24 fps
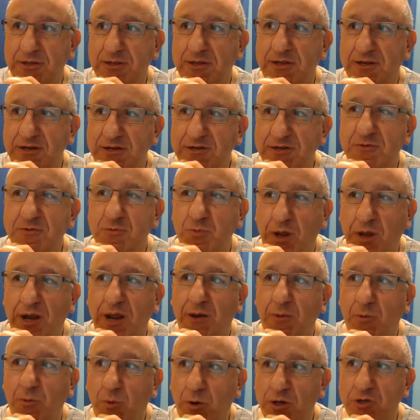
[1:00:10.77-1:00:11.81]
here's what
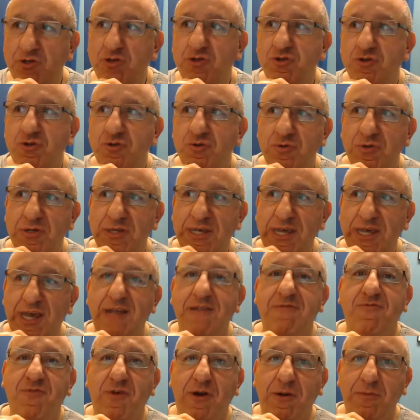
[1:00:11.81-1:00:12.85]
I want you to
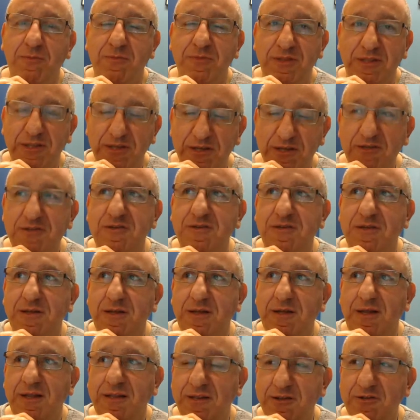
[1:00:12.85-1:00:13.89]
get from this,
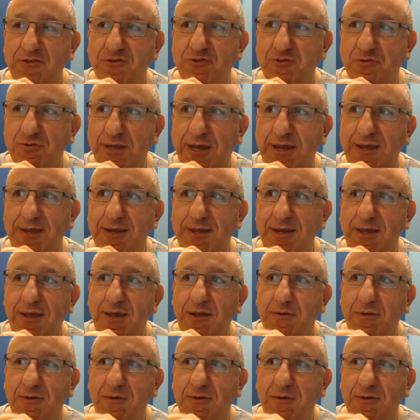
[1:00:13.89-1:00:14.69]
at least today.